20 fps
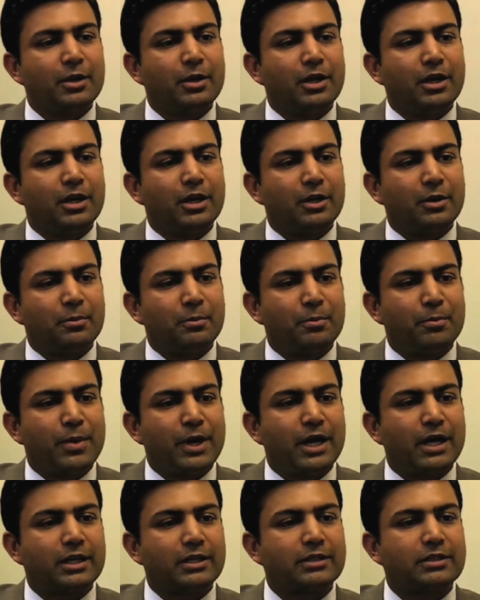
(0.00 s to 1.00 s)

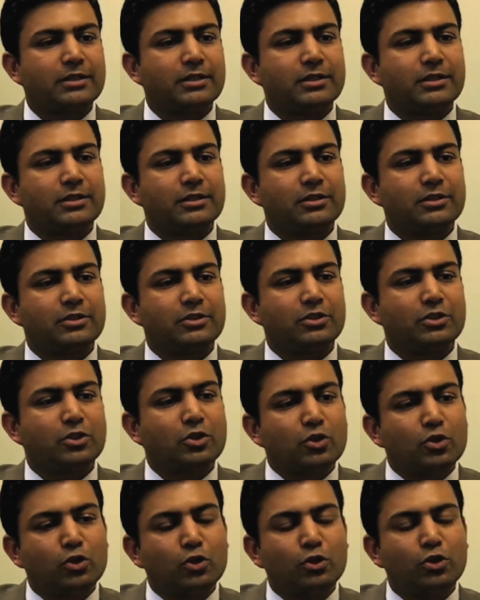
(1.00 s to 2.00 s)
but the
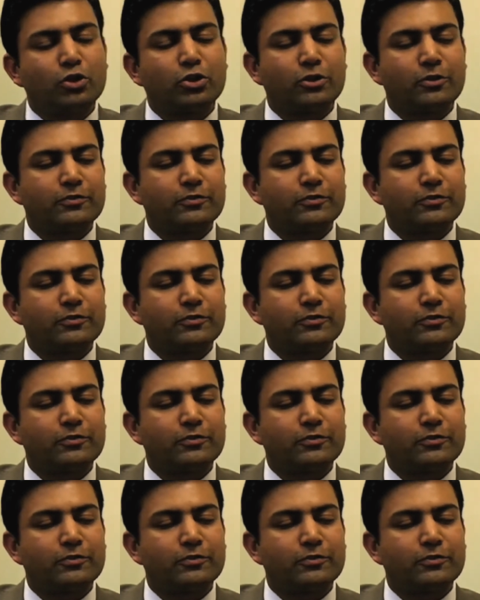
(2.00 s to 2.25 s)
core